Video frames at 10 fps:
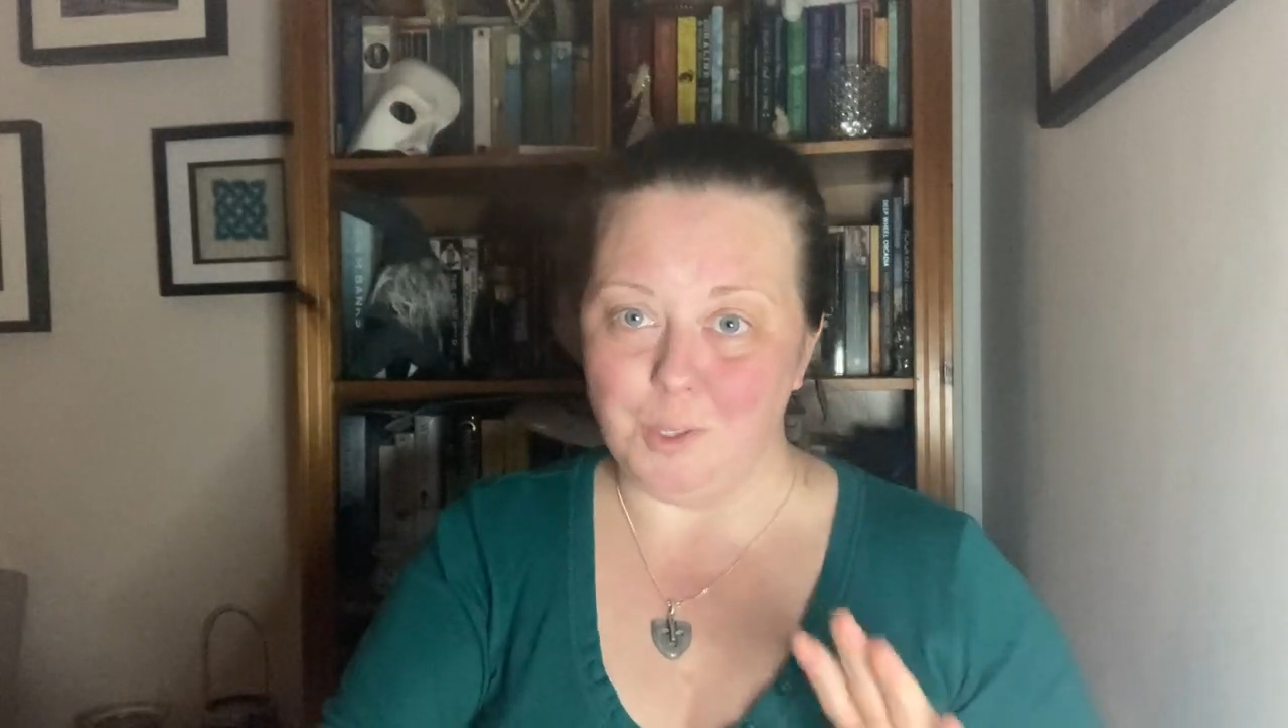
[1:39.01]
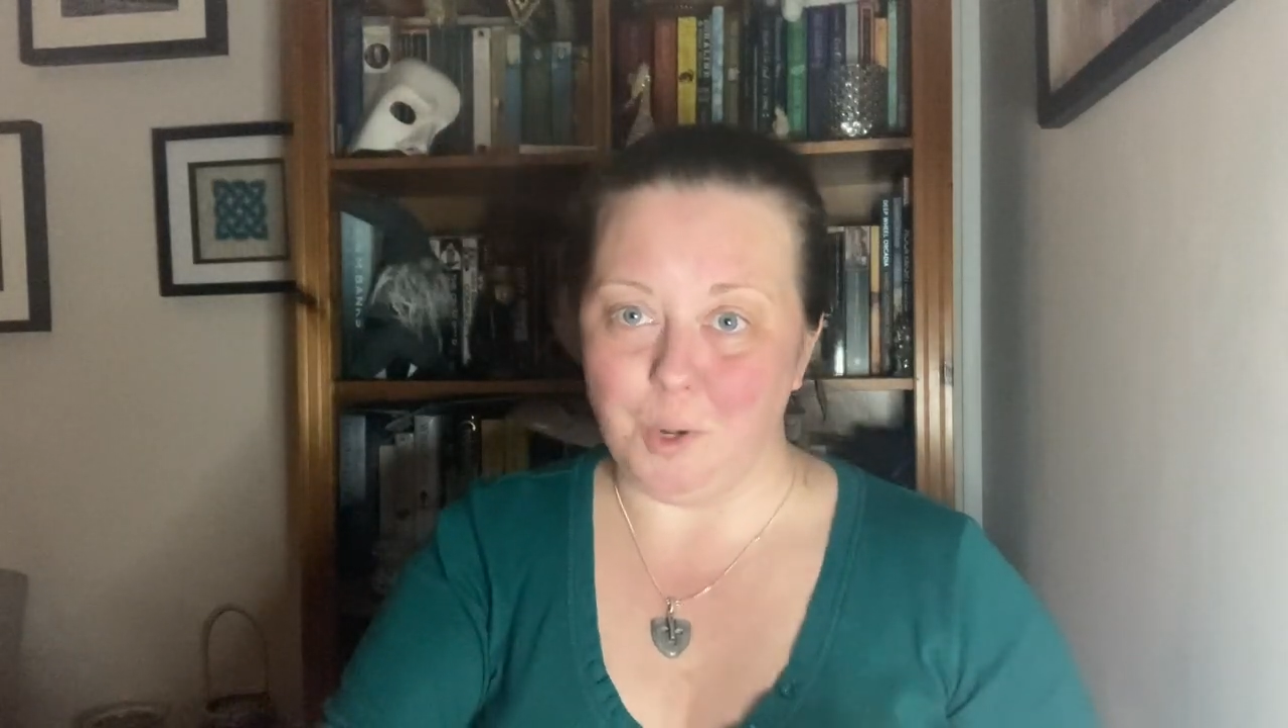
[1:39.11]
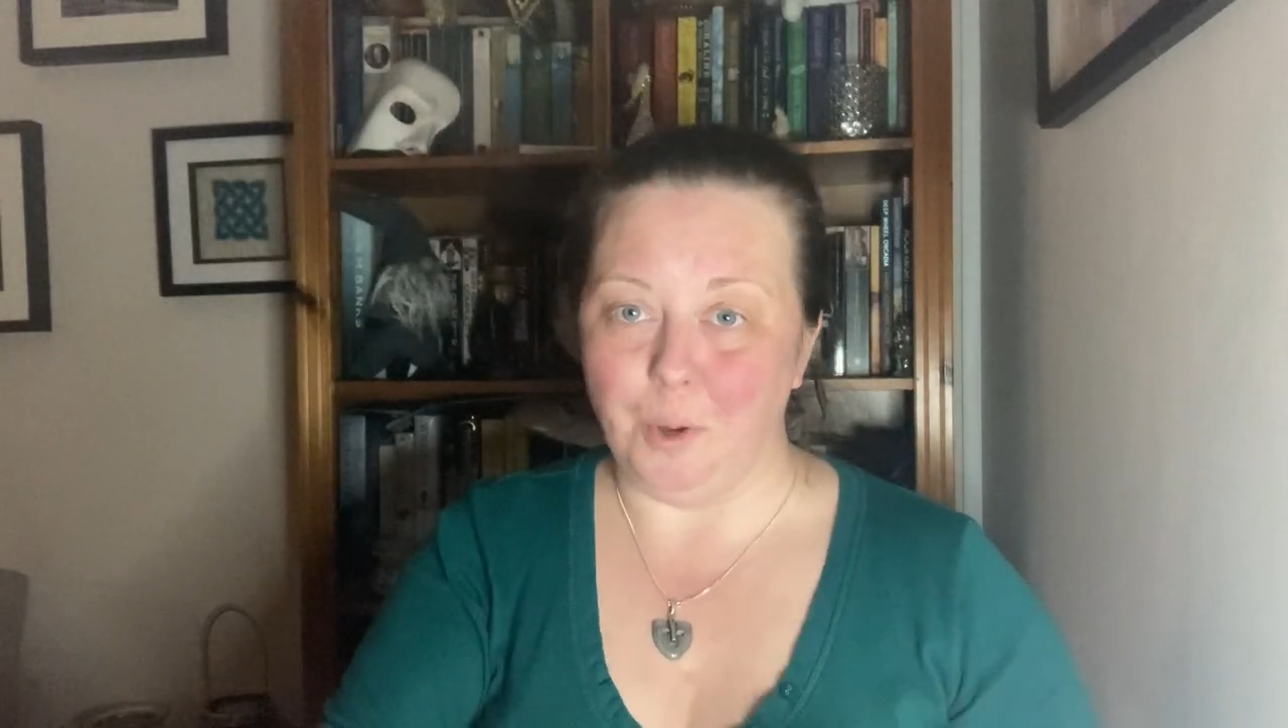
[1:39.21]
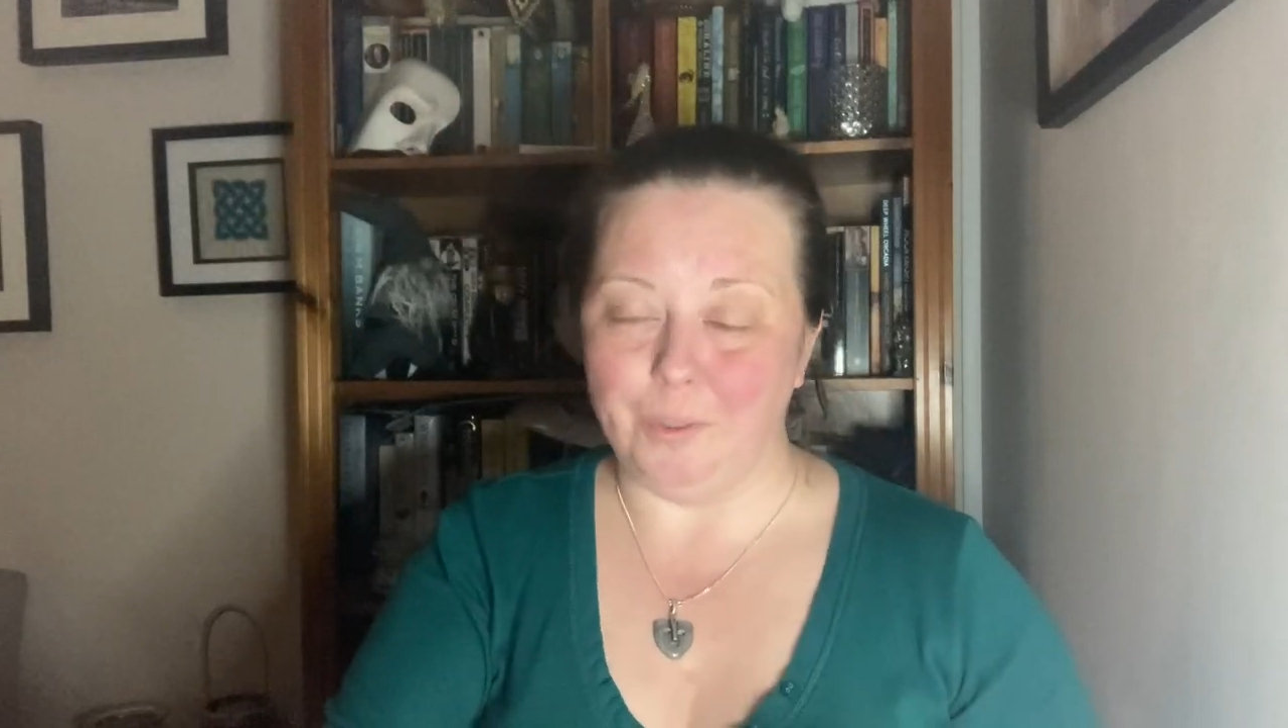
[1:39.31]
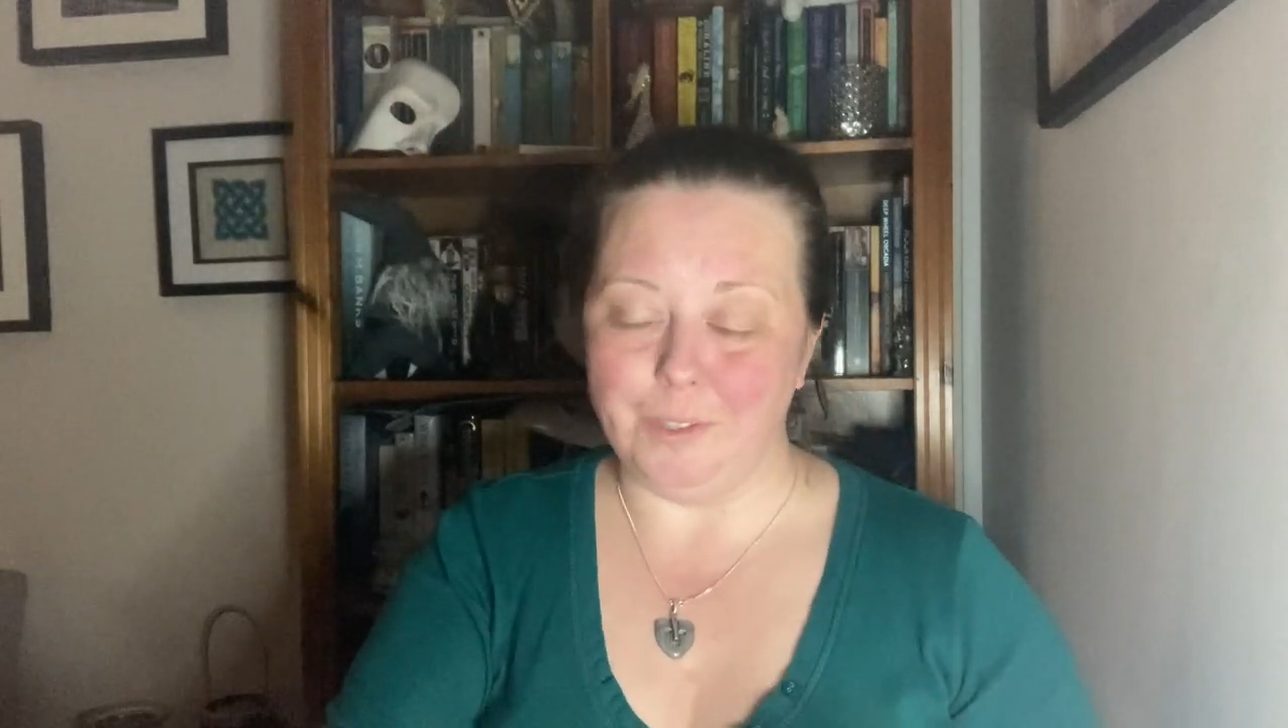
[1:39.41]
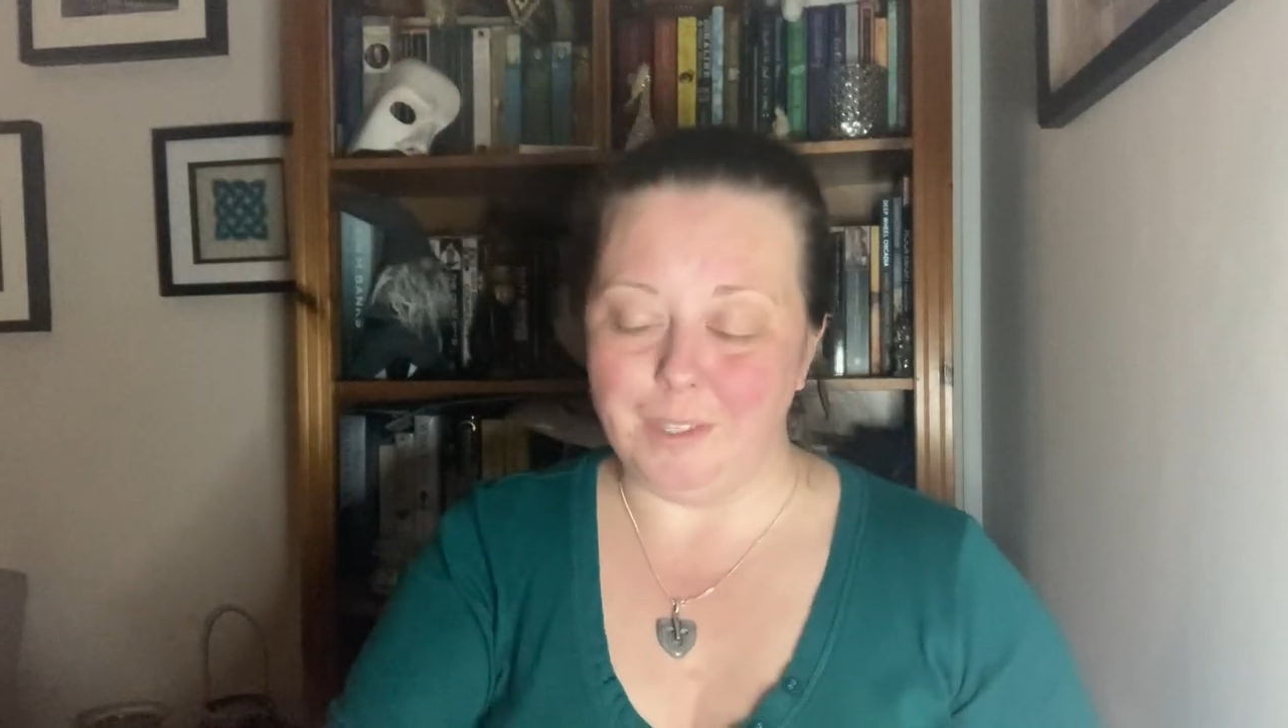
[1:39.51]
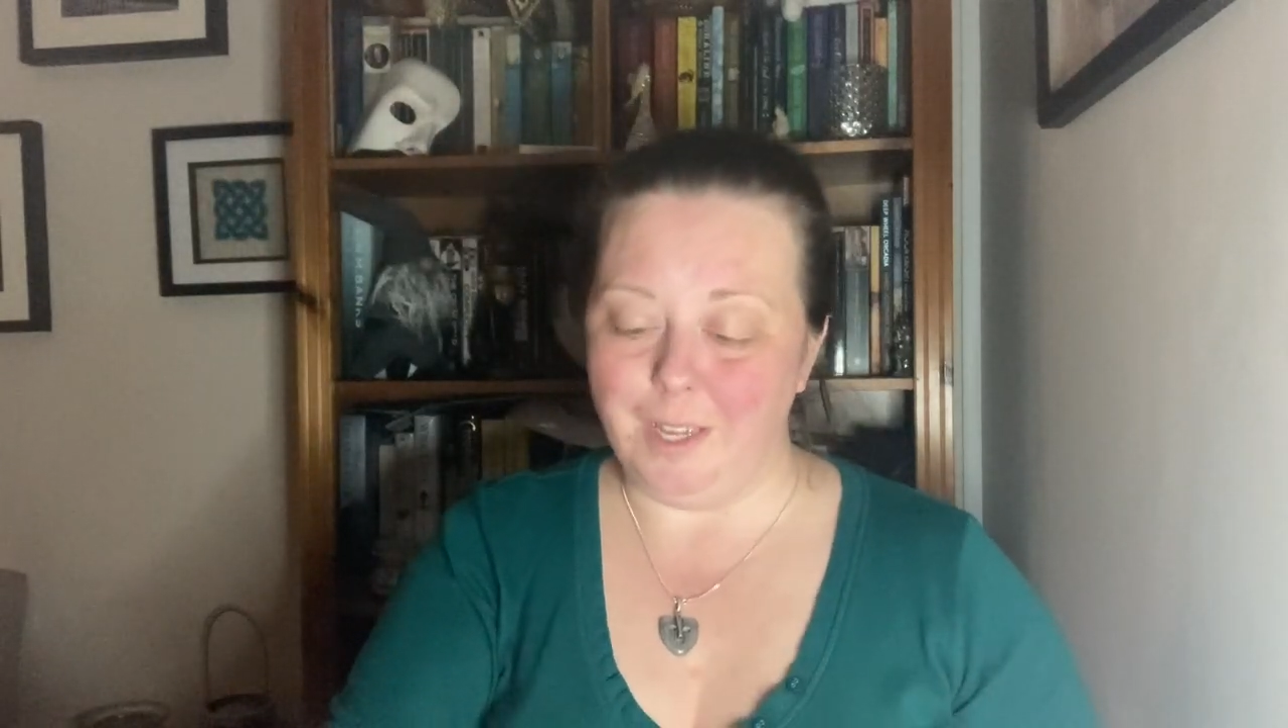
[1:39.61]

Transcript: Scotland.